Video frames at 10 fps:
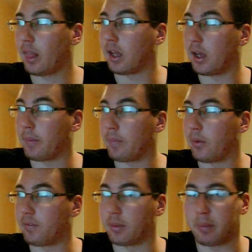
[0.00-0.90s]

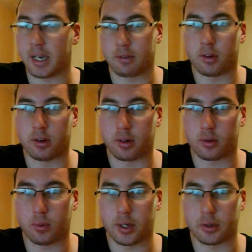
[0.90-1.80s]
Off the back of a
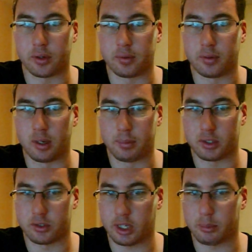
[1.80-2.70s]
quite good
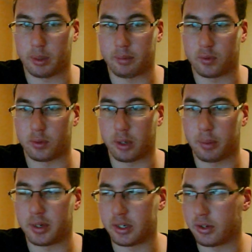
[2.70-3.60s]
Elimination Chamber pay-per-view in my
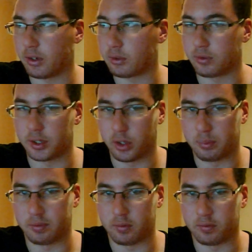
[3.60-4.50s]
opinion, I was really
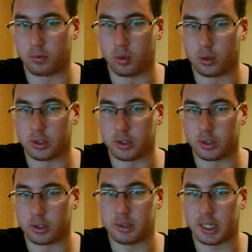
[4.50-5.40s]
hoping for Raw to live
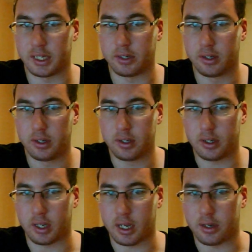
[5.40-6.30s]
up today,
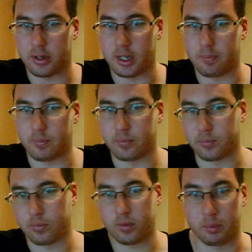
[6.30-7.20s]
and
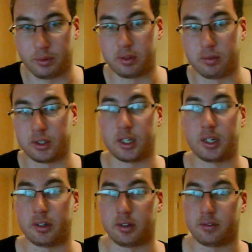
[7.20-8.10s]
with the
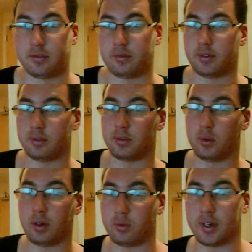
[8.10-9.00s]
return of
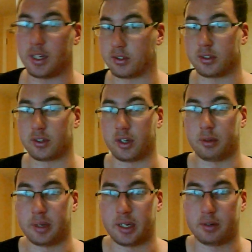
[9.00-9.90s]
whoever it is going to
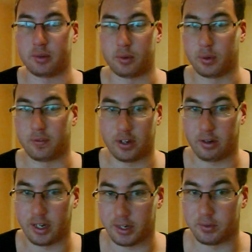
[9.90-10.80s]
be, who we'll find
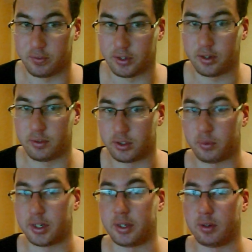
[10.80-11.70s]
out later in the video in
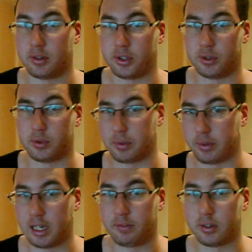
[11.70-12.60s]

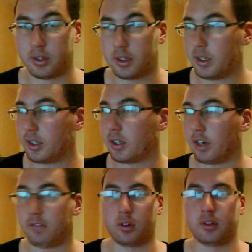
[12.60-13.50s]
21-11,
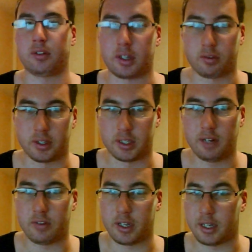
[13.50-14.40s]
I thought that they could really
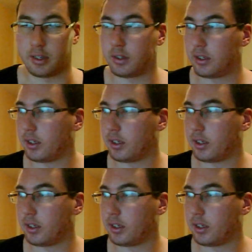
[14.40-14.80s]
deliver here.